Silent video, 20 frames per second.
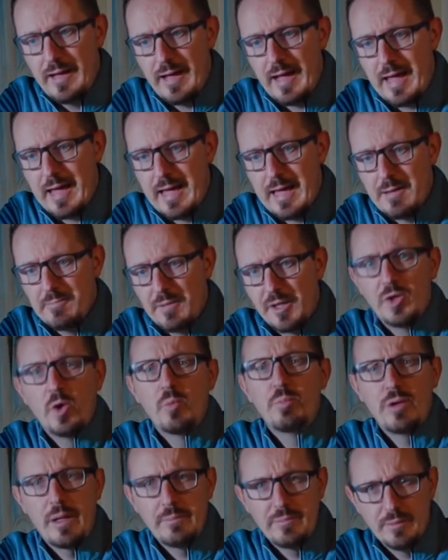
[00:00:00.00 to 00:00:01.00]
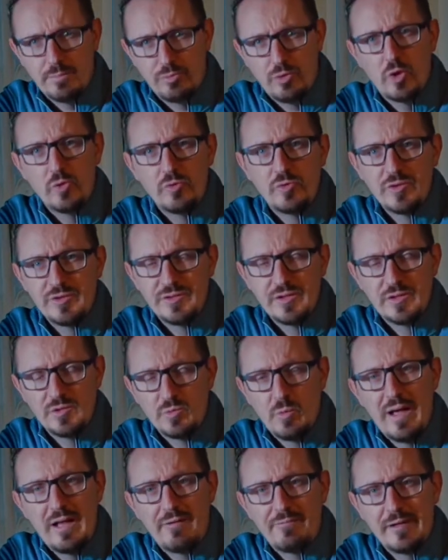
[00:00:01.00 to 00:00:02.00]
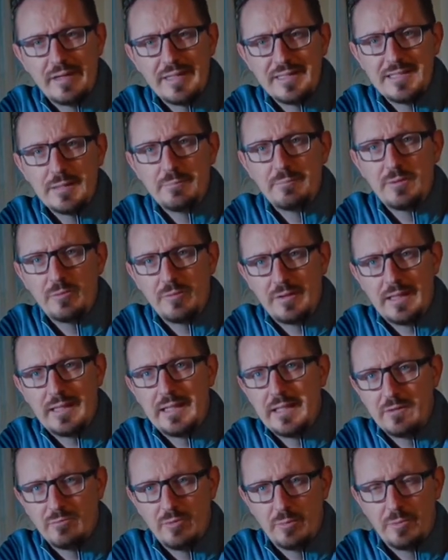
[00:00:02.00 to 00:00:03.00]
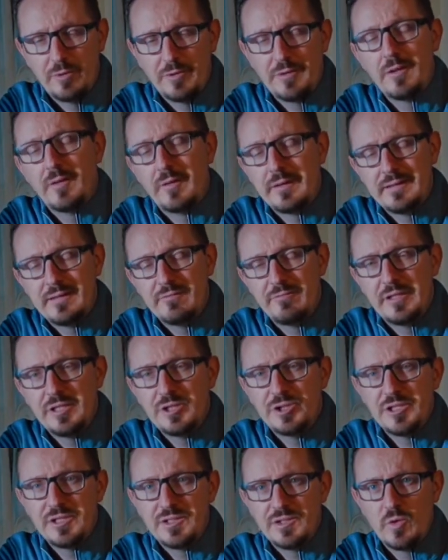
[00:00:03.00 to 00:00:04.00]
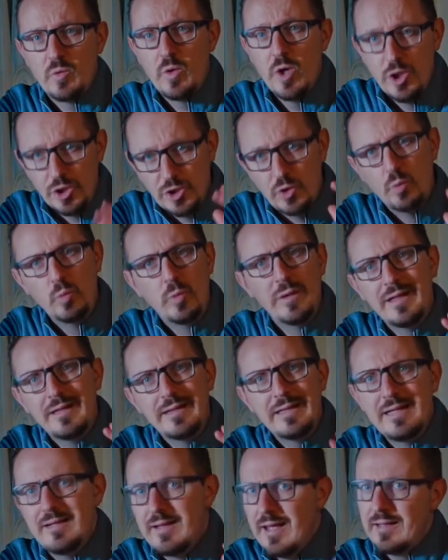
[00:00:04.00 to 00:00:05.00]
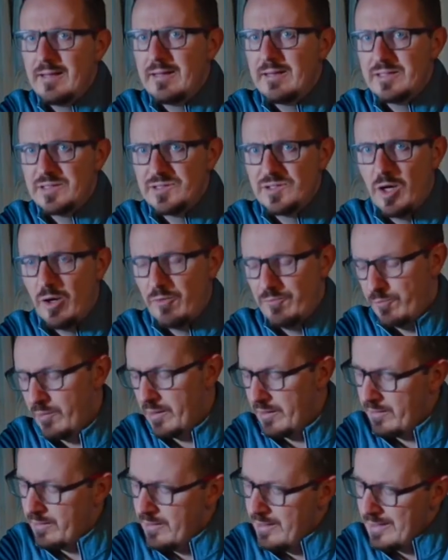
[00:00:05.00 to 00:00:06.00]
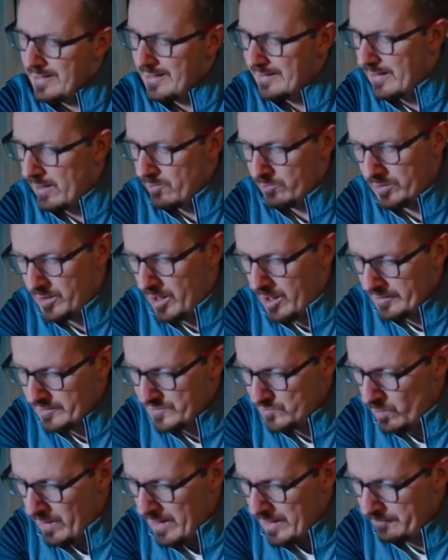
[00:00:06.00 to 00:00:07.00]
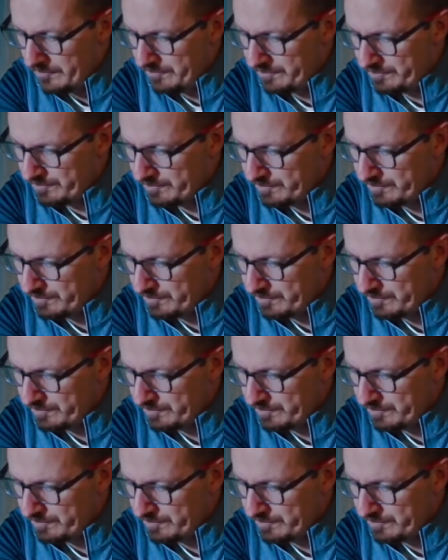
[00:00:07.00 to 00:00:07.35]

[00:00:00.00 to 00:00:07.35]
I know Premiere Pro does it as well, very simply with a click of a button like DaVinci. So you will need editing software in that regard as well.